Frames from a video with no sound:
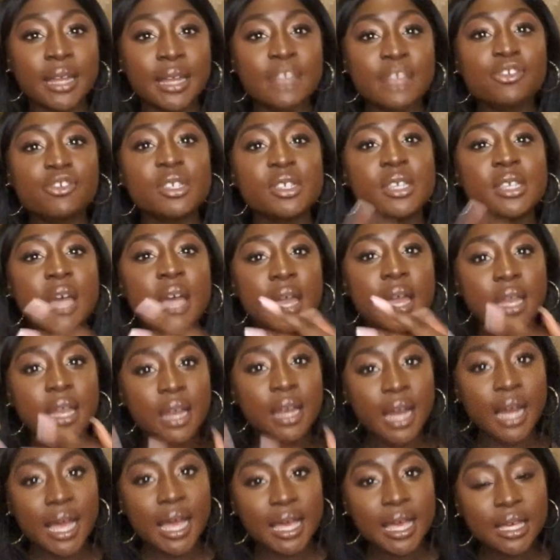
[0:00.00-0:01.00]
and just kind of
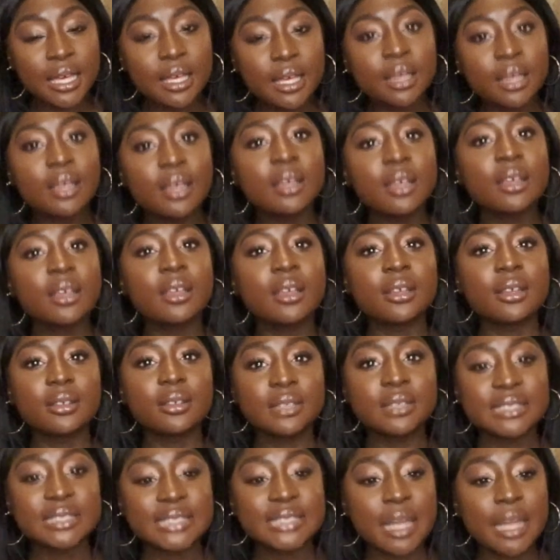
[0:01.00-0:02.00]
like
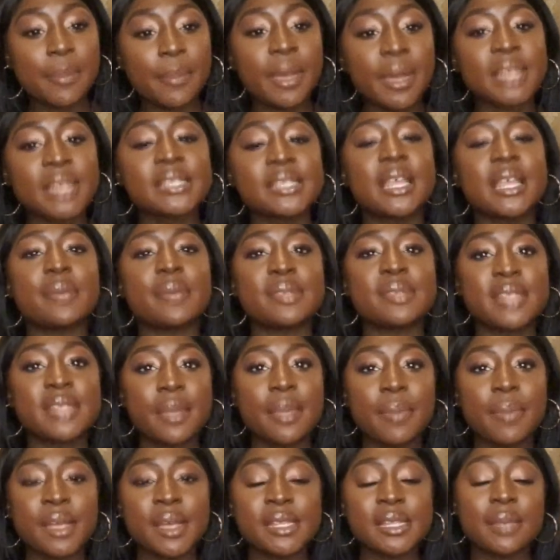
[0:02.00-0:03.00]
step by step.
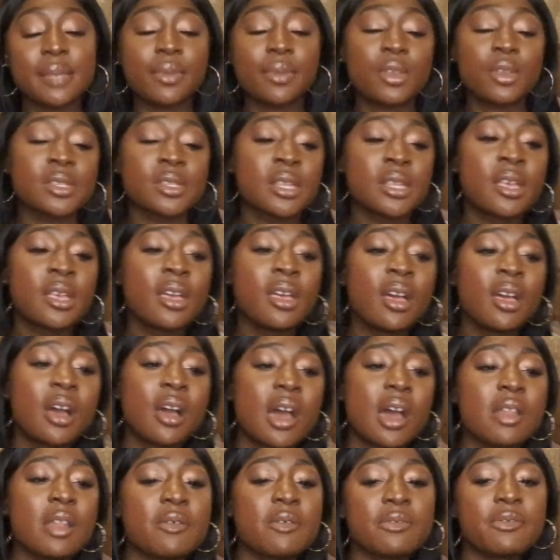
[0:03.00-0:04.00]
Because
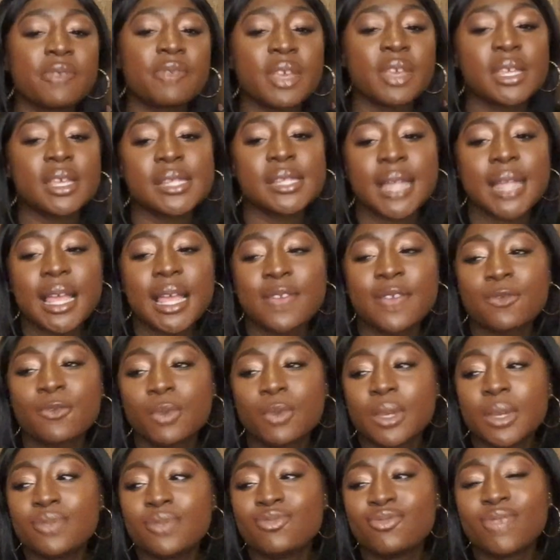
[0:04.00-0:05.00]
another thing is, like, if
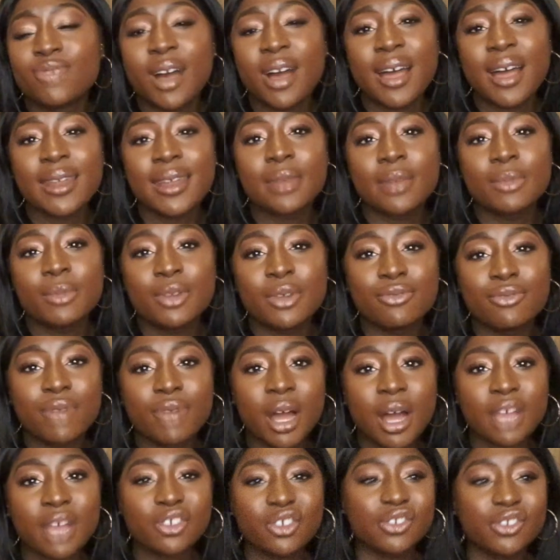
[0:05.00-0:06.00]
we run and we
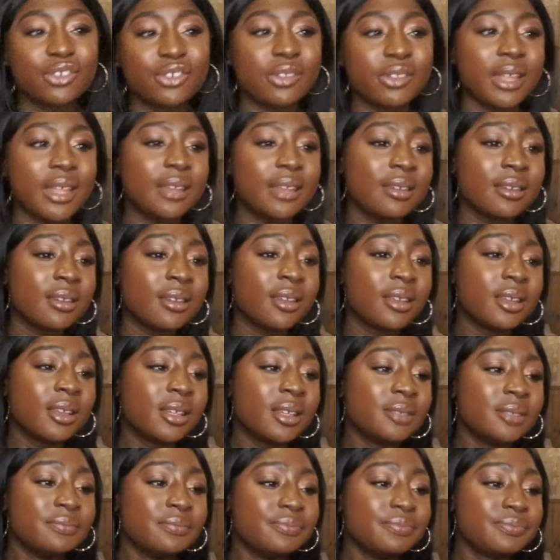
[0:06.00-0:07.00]
rush, then
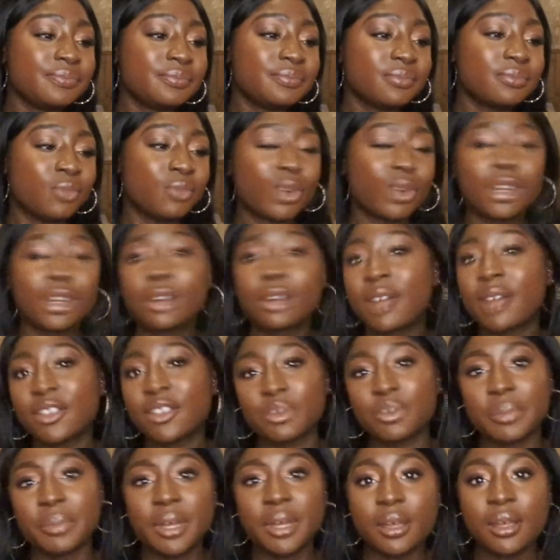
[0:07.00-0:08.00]
we're gonna crash
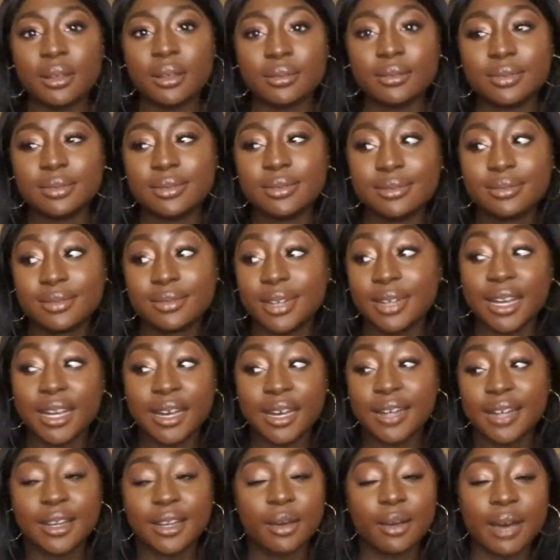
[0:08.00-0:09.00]
and burn. Like,
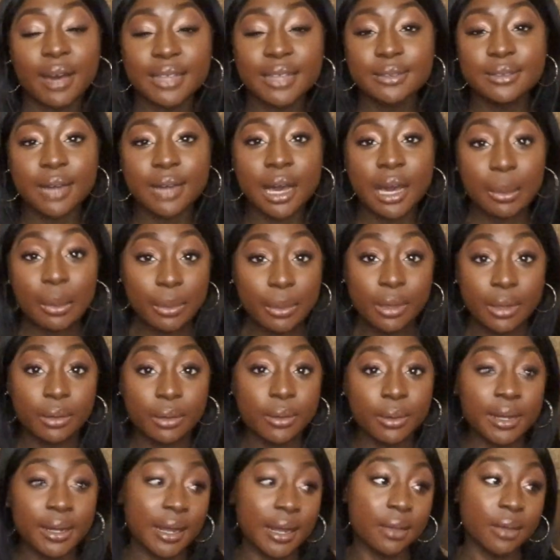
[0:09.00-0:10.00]
I know I
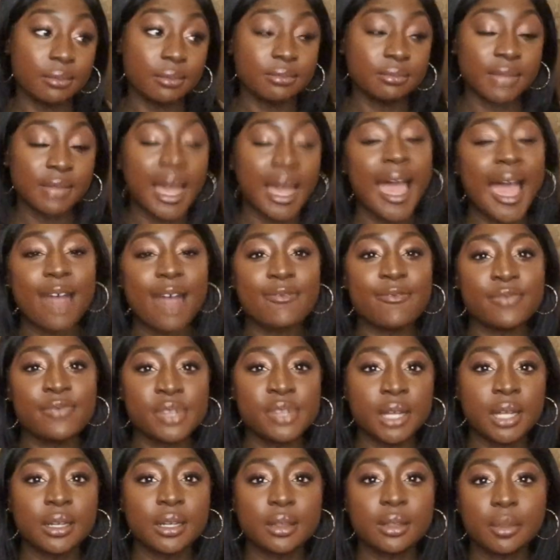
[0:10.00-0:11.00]
will, and I have
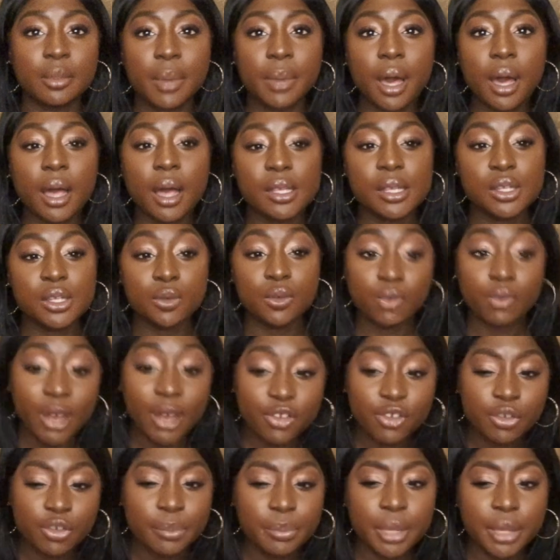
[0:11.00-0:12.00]
done in the past. You
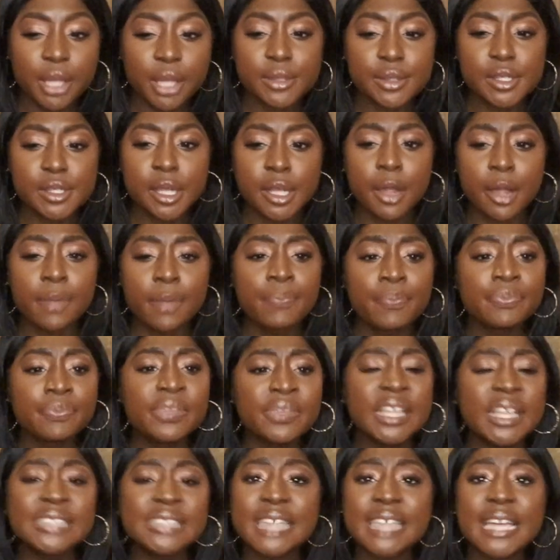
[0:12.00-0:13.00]
crash and burn. So
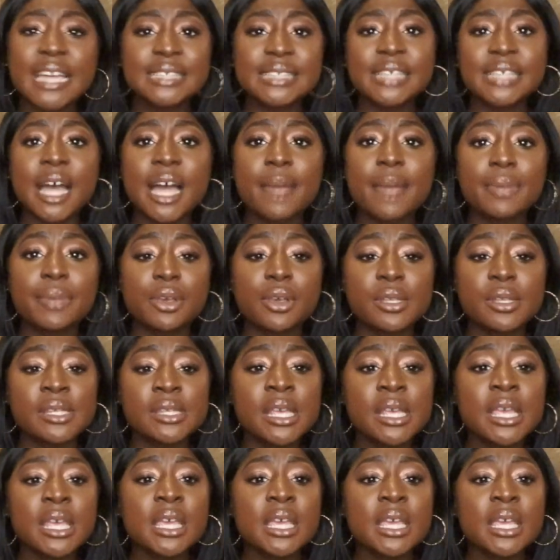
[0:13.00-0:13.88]
take time, because